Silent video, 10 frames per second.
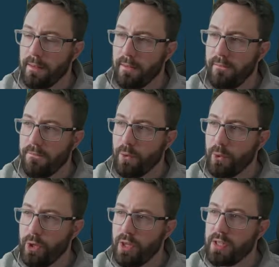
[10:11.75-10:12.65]

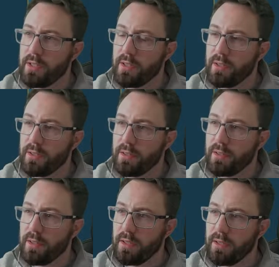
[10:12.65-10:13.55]
void
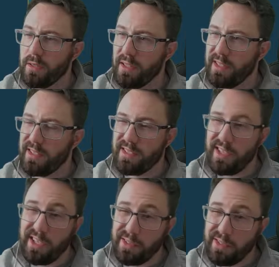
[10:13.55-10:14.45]
and then
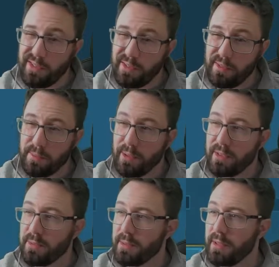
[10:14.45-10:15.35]
sacred,
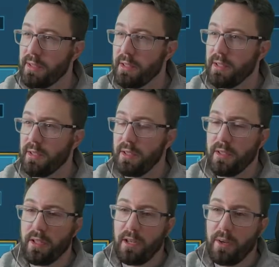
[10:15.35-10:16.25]
possibly.
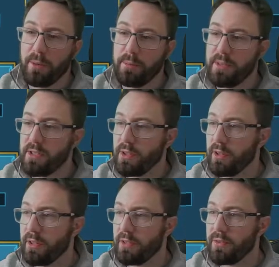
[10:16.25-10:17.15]
We're going to be stuck on
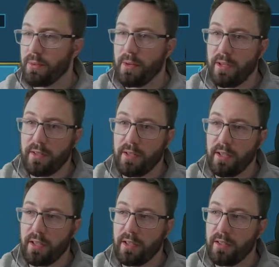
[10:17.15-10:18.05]
this for a while, I
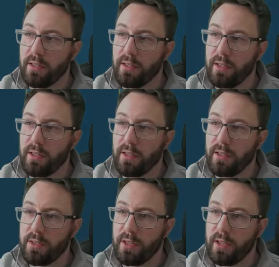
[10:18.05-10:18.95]
think,
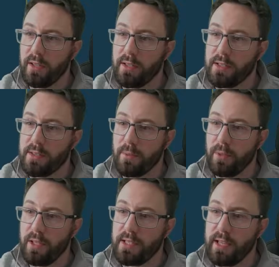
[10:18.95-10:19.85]
and we
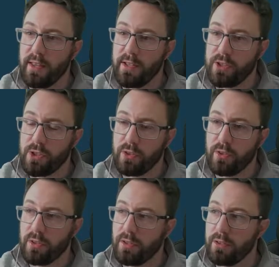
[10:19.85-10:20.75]
need to get this done
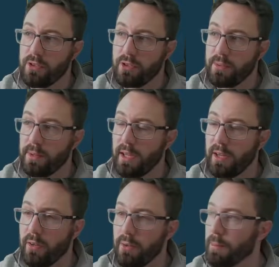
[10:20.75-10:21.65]
just so we can get
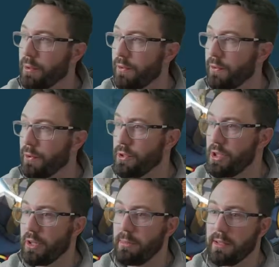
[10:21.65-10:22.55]
another book for
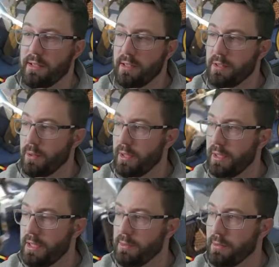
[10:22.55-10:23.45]
Geomancer. That's quite an
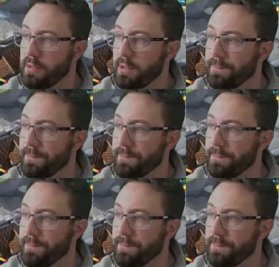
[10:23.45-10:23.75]
easy one to do.